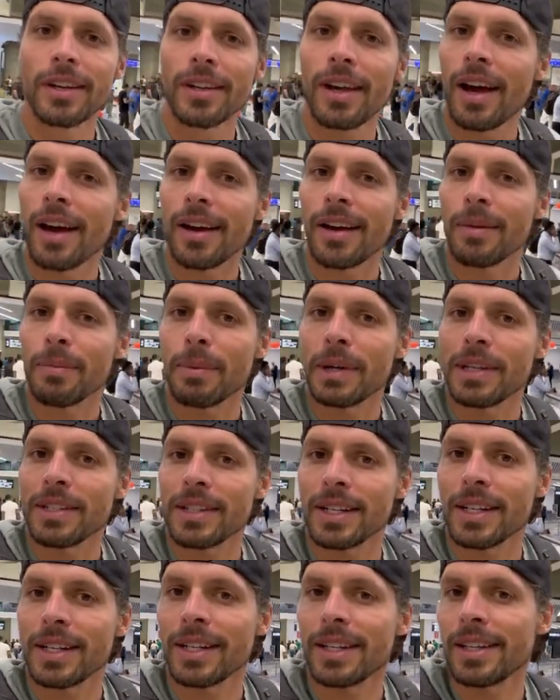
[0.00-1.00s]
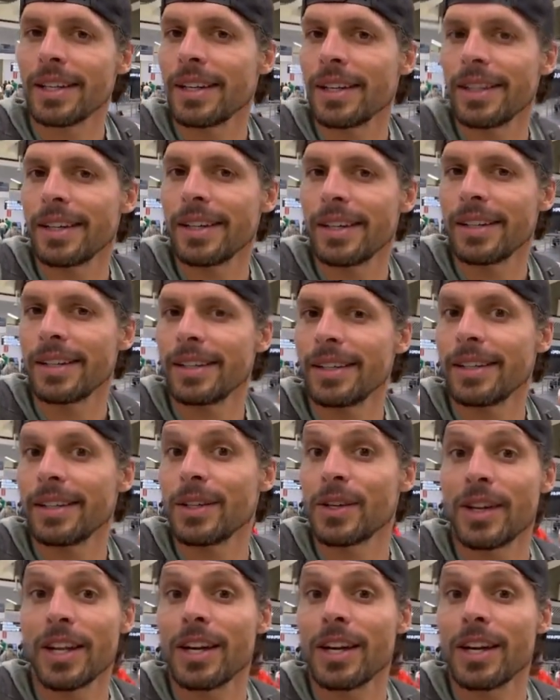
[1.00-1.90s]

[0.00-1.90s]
Yeah, basically, you